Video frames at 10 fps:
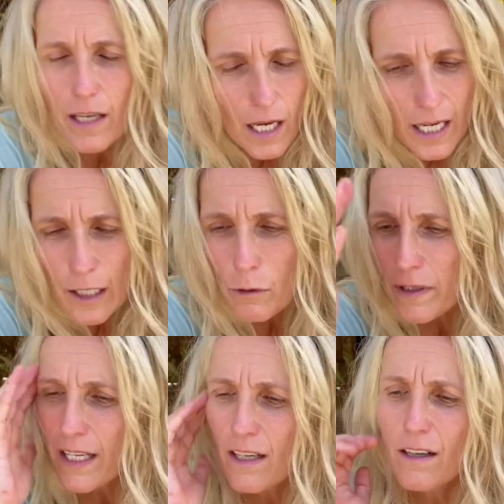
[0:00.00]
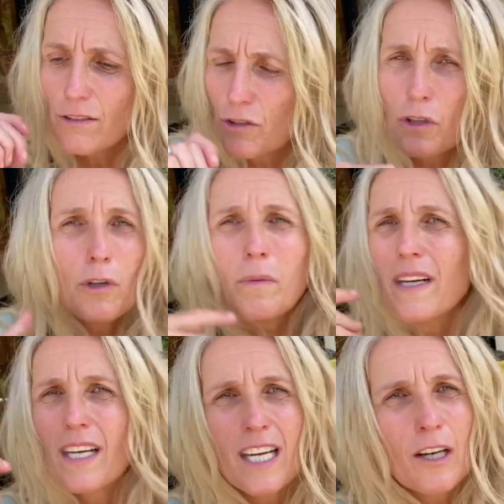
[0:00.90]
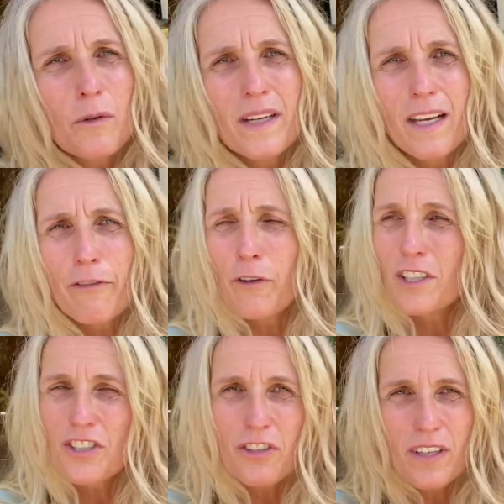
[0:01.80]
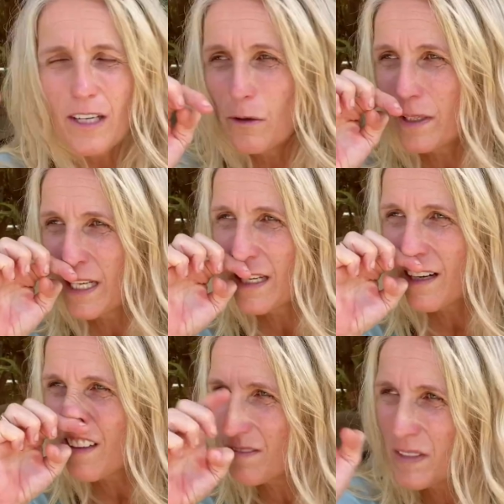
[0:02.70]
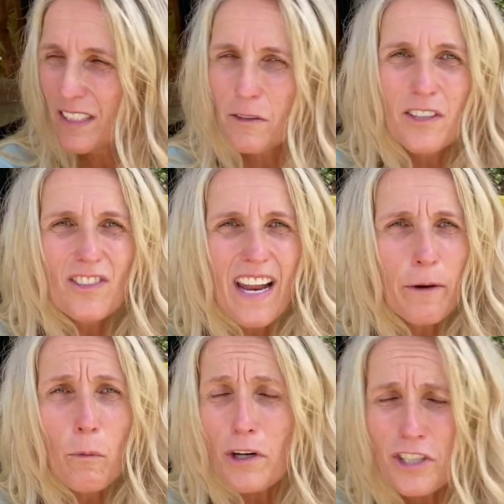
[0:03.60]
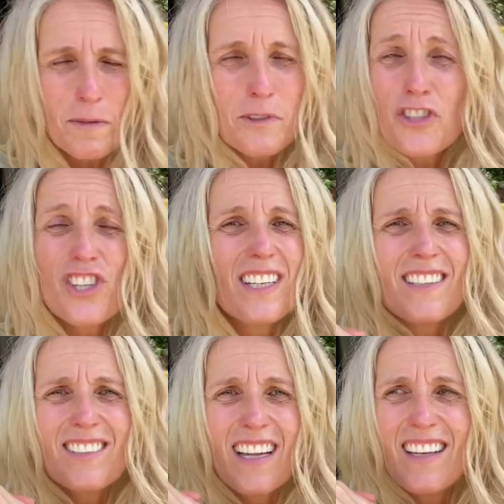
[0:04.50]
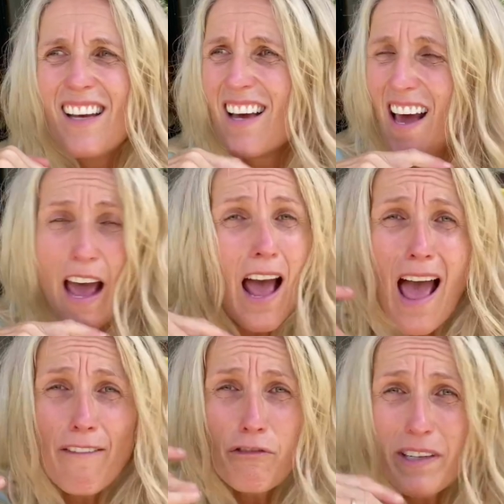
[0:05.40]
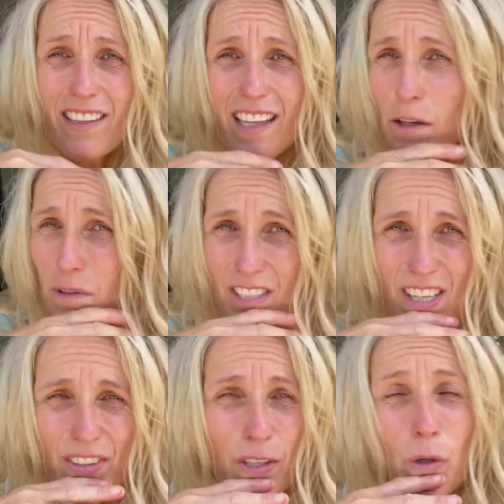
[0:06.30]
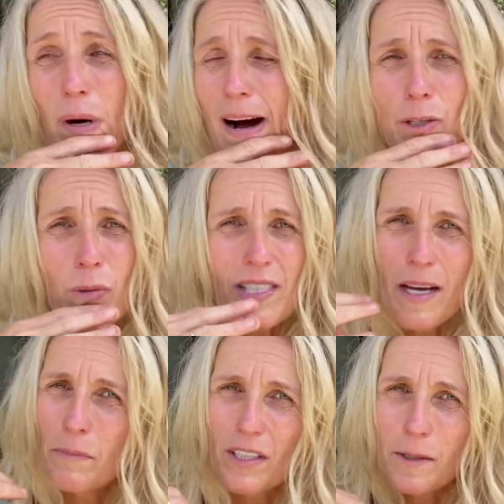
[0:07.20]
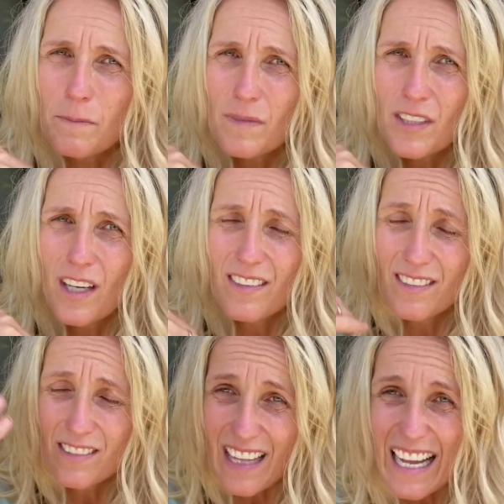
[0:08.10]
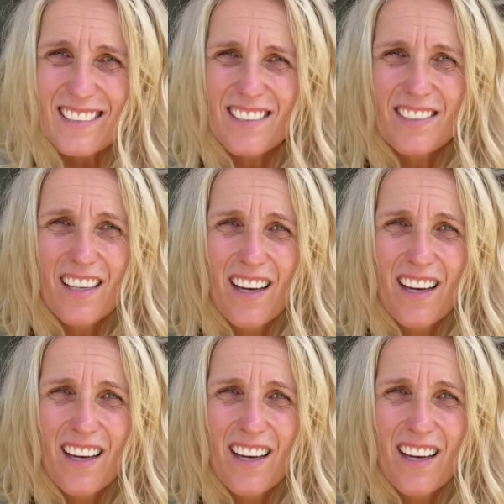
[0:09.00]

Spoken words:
Including jewelry, including furniture, including materials like washing machines, and everything was gone. Their whole house was empty. That's